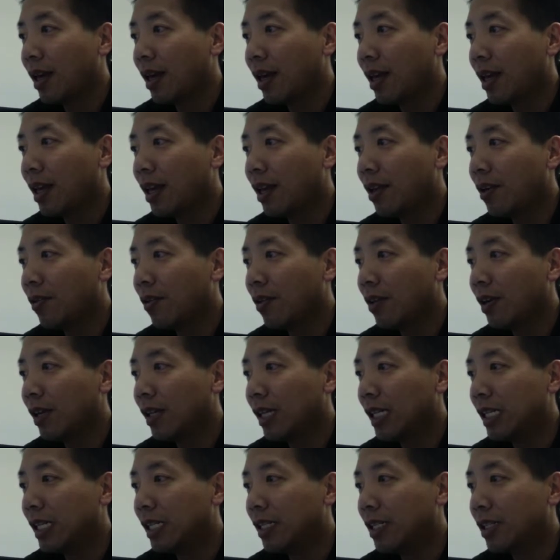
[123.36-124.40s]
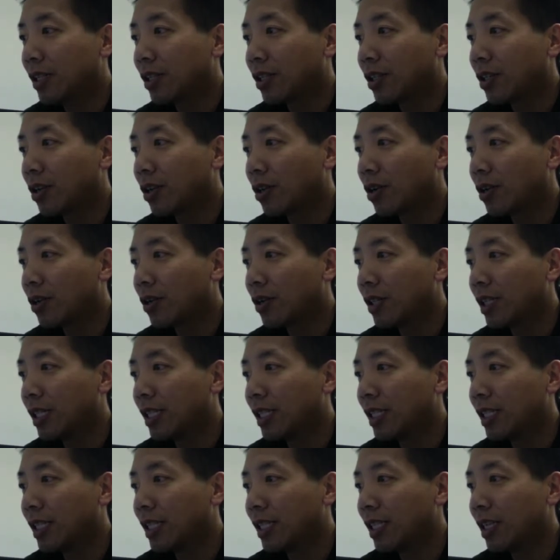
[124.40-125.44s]
Kendra is currently
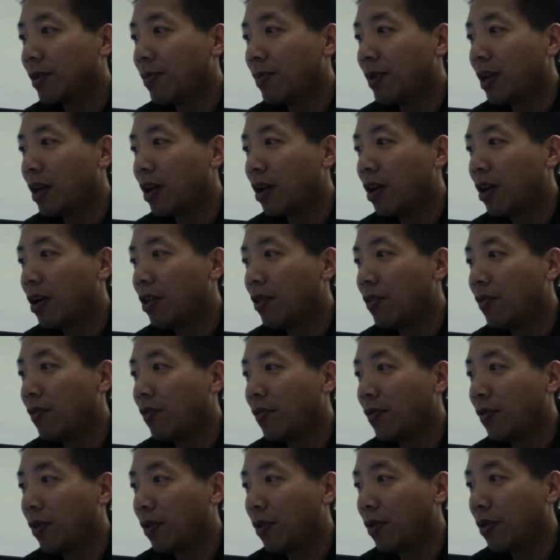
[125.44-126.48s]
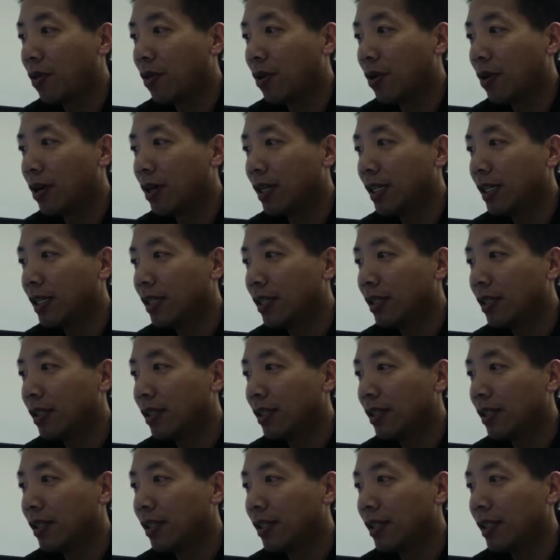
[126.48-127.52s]
sleeping on the floor
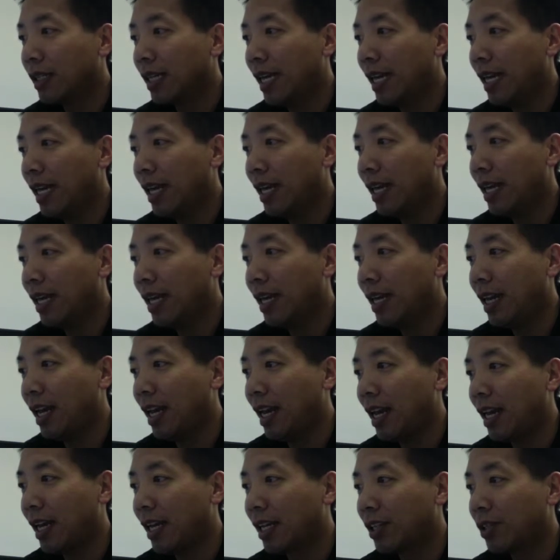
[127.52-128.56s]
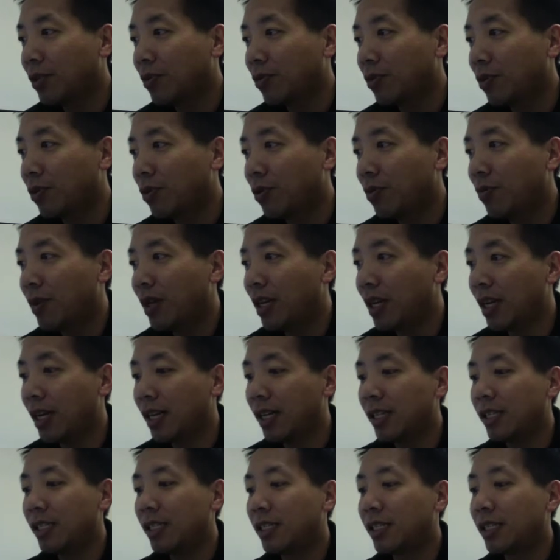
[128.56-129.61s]
in Danica's room
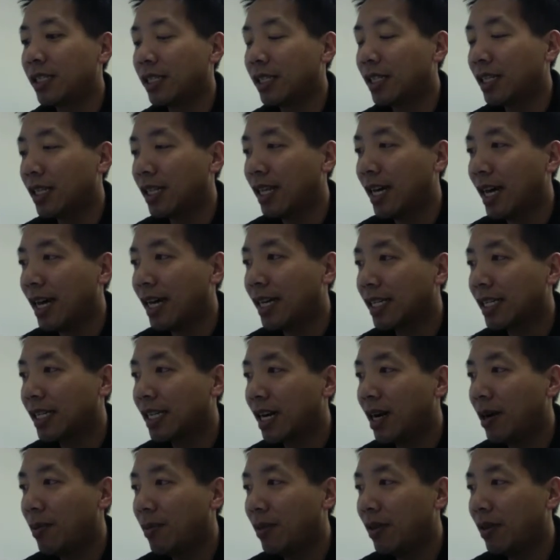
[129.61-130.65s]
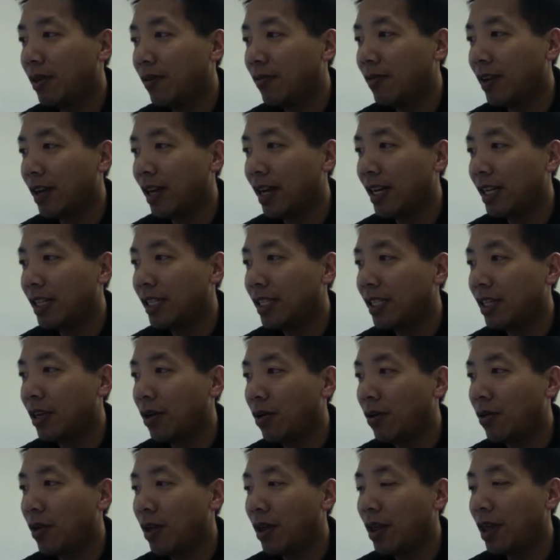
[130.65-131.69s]
because the last couple of nights, the
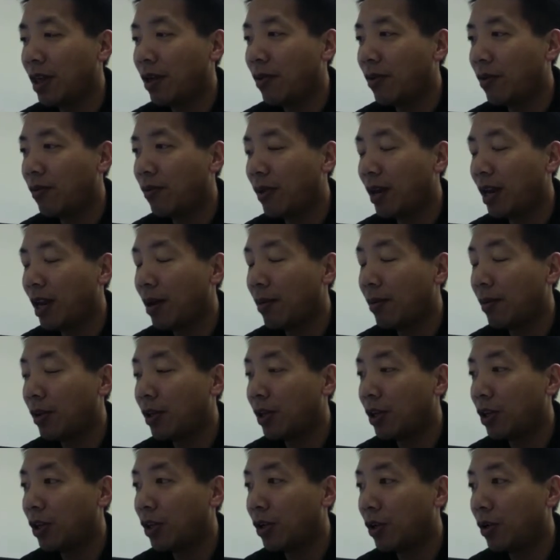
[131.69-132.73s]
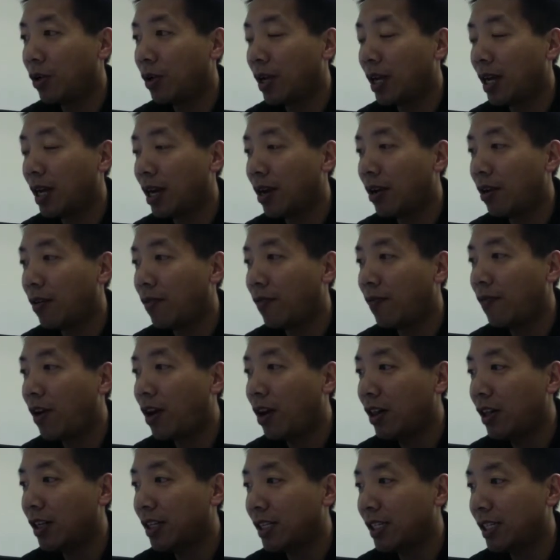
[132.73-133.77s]
only thing we've been able to do to get her to
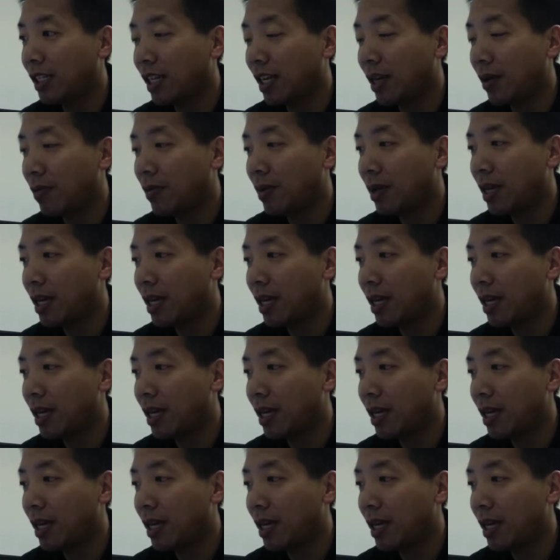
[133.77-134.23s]
fall asleep